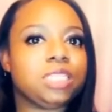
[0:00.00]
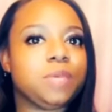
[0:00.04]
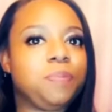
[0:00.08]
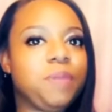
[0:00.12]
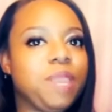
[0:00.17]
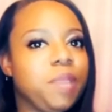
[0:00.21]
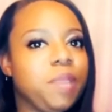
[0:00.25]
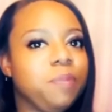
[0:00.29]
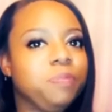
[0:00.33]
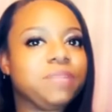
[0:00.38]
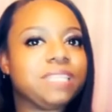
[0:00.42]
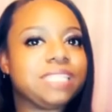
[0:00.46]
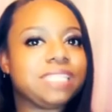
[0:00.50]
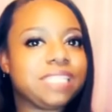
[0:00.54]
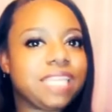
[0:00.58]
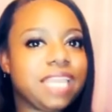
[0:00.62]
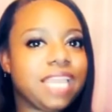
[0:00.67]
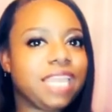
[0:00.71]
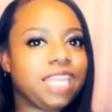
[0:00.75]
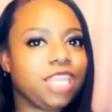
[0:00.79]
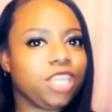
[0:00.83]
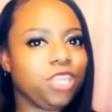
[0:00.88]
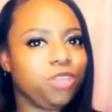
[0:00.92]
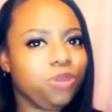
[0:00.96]
to peep the
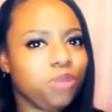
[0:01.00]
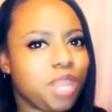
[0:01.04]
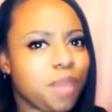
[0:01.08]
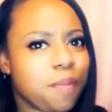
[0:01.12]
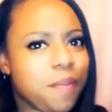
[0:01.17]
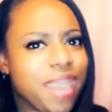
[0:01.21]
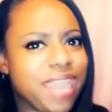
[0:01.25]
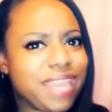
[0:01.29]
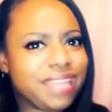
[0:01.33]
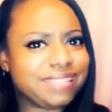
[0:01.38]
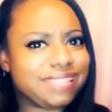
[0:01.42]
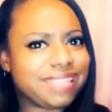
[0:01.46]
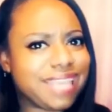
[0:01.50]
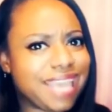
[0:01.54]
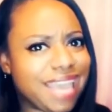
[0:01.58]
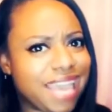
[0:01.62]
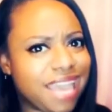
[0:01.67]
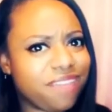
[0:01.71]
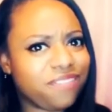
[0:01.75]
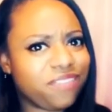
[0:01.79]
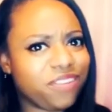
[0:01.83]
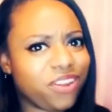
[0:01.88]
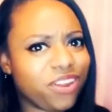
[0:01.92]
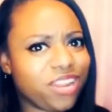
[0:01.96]
scene and you done made a sign
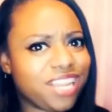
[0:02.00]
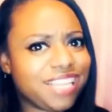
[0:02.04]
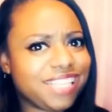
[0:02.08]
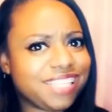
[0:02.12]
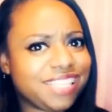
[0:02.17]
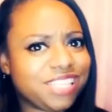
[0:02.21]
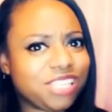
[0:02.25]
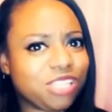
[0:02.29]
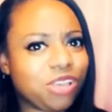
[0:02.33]
for us.